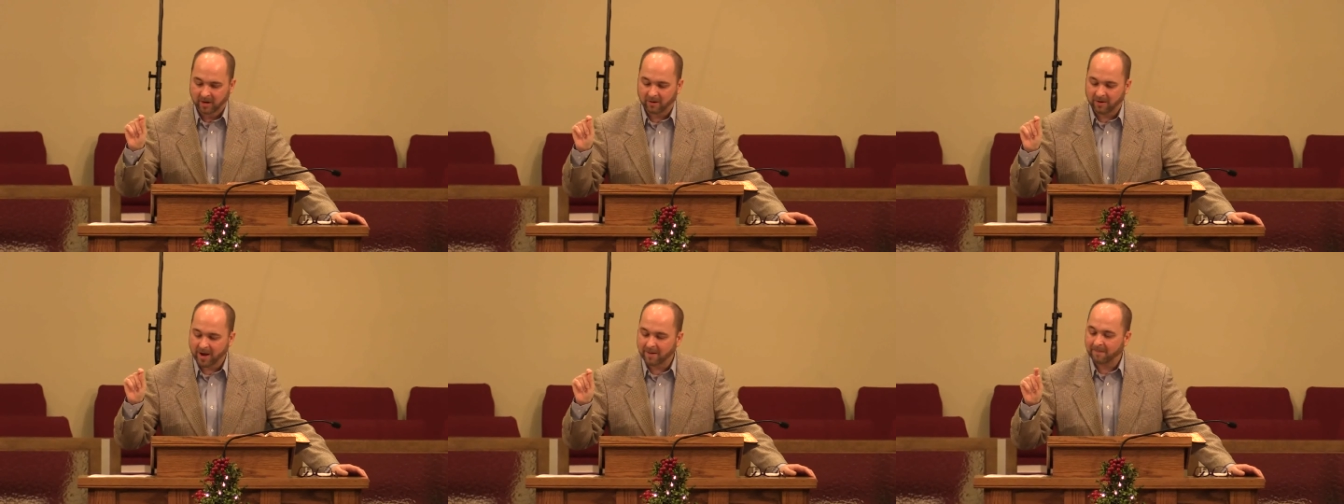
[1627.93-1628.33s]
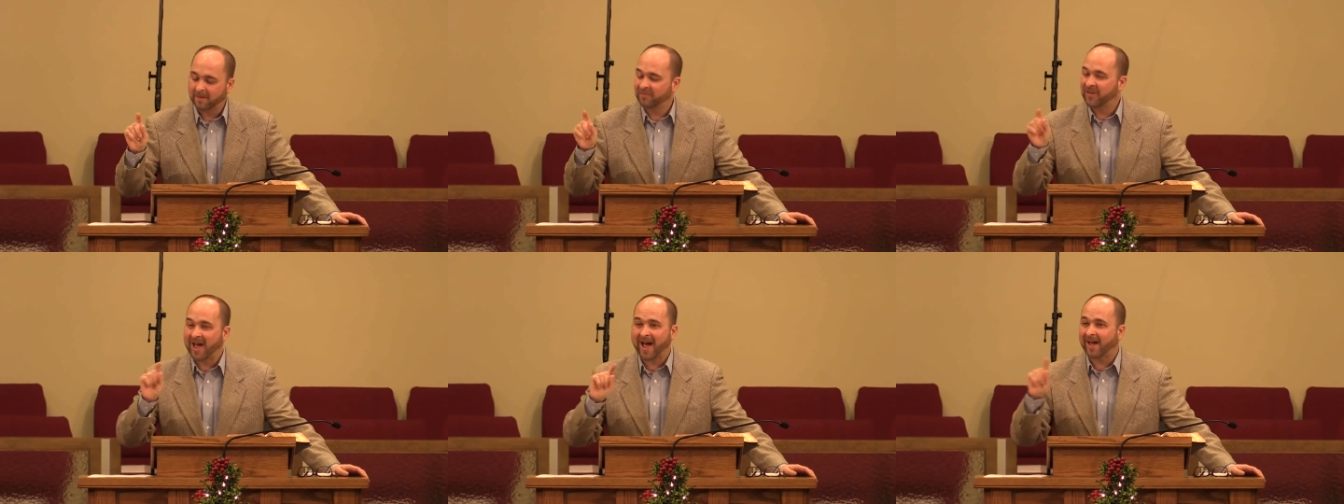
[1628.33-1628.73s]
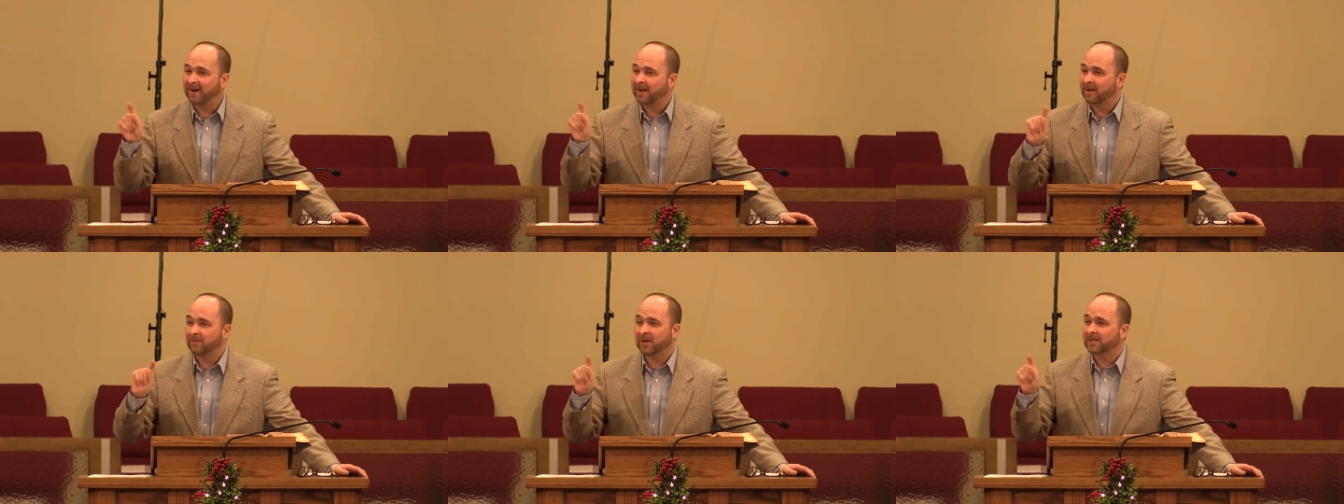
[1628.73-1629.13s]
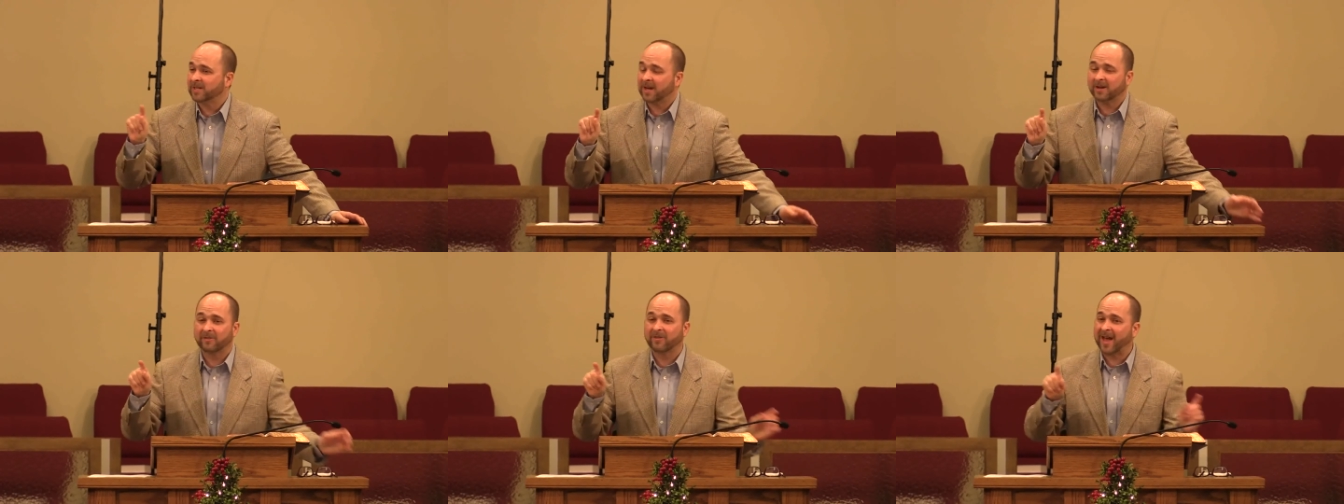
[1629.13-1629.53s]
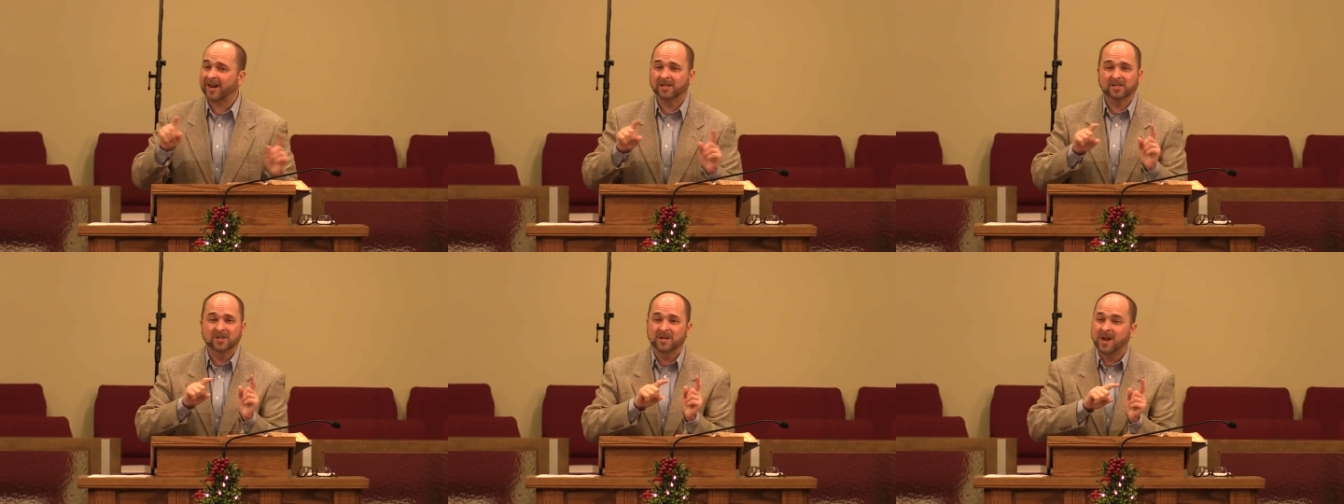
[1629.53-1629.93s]
All right, but that, I'm going to tell you, that
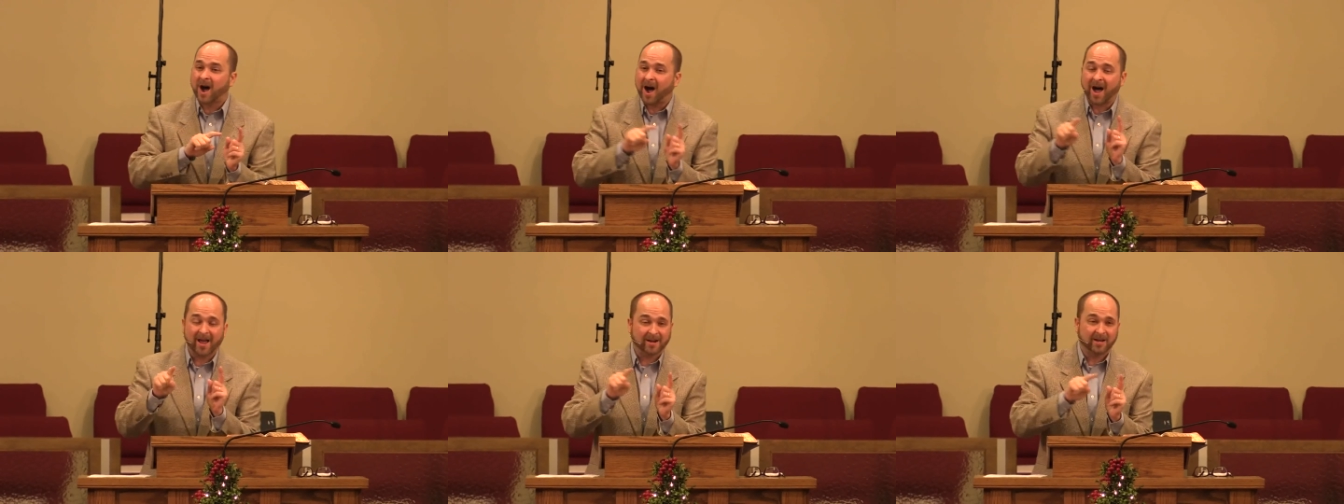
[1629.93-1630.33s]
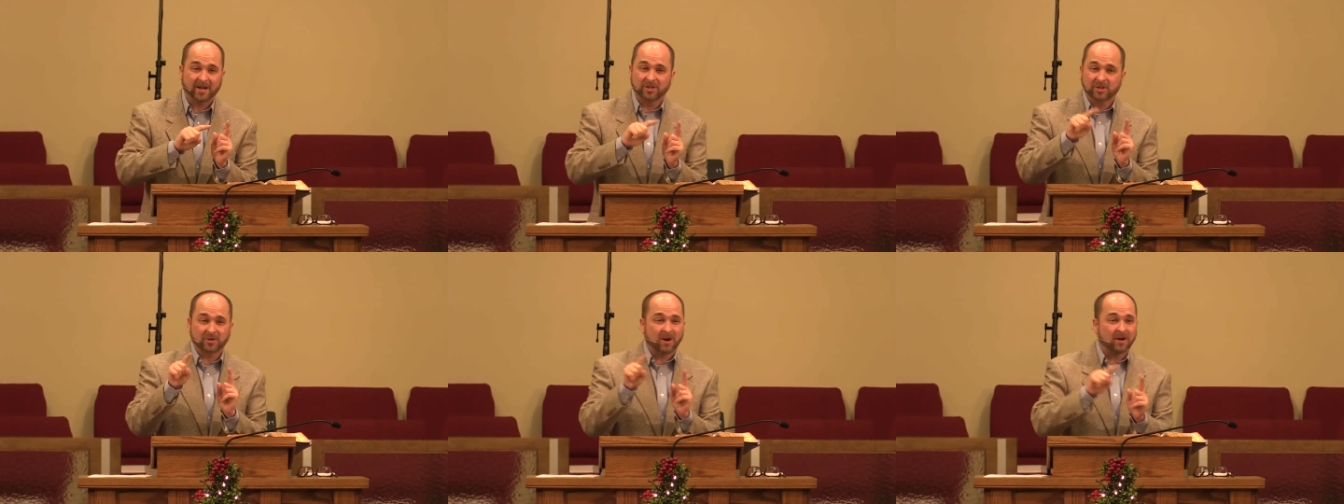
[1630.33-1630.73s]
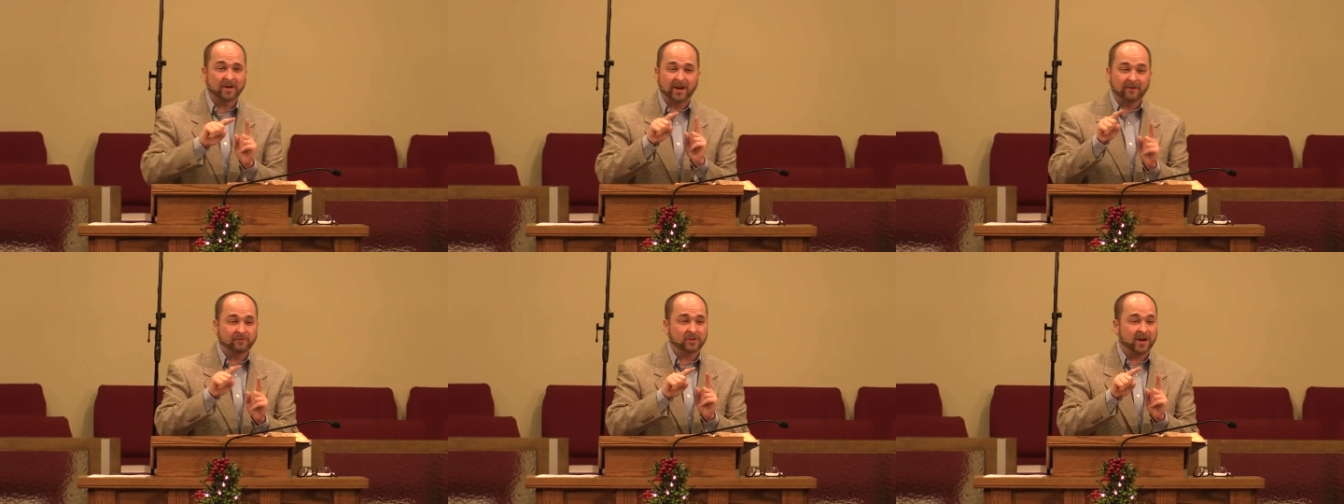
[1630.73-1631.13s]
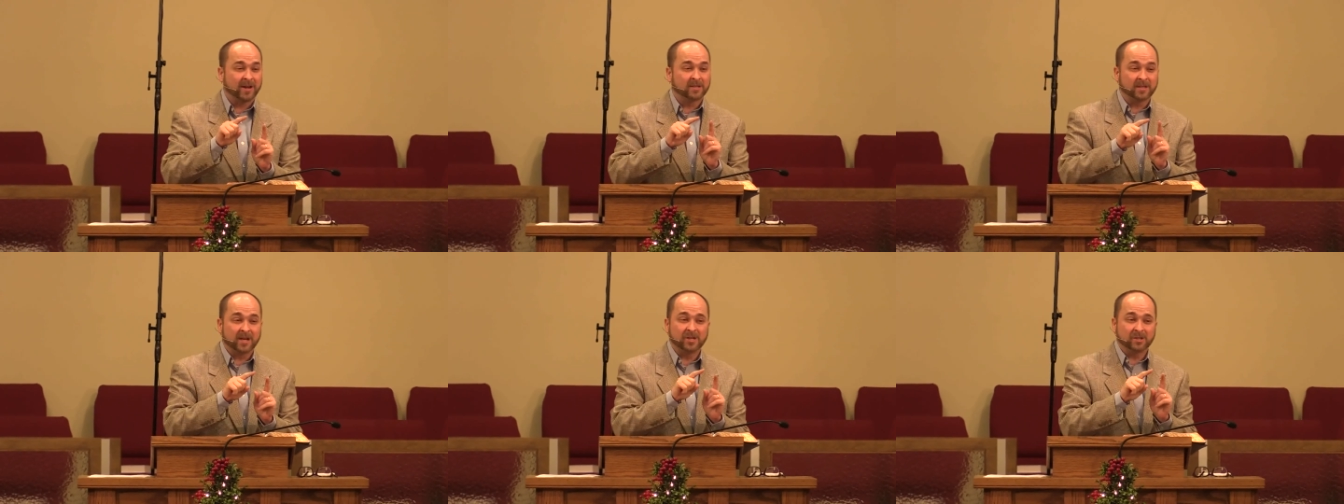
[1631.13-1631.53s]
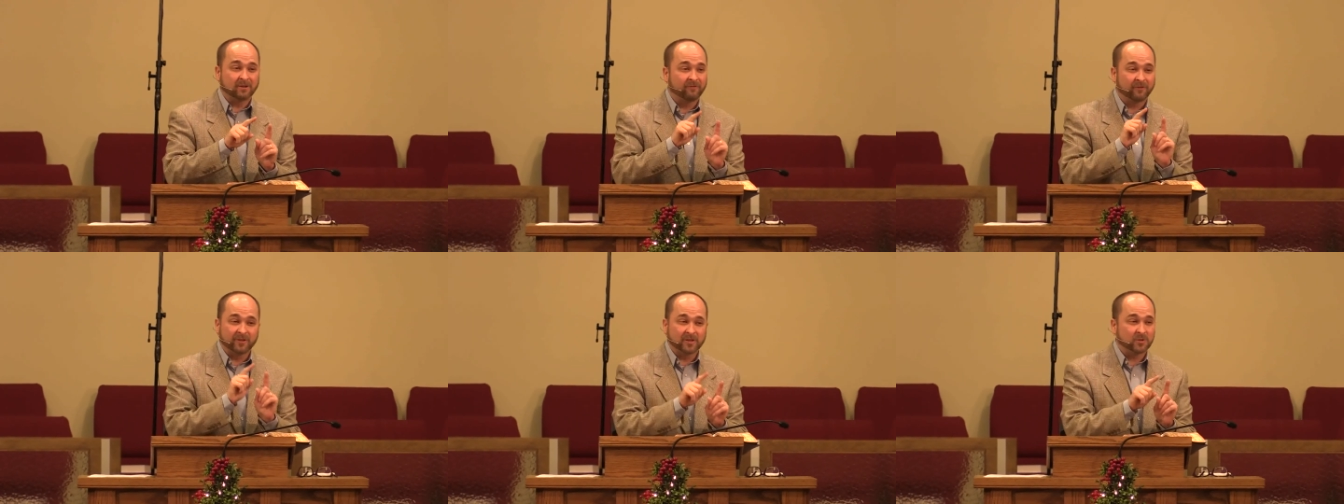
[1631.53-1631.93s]
is not a strong enough translation
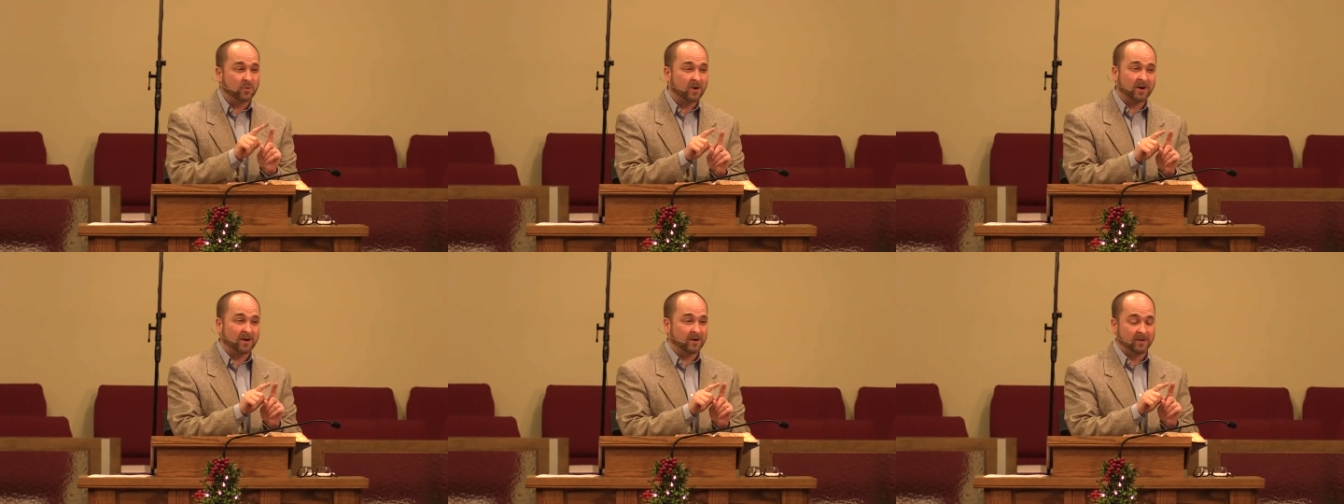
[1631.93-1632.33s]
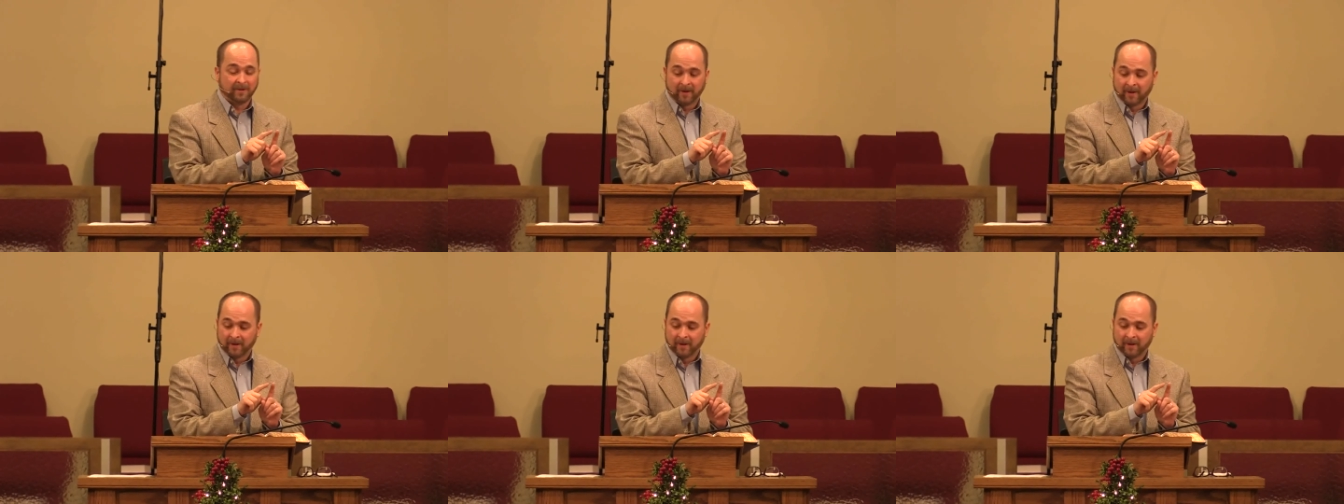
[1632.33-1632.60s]
for this word.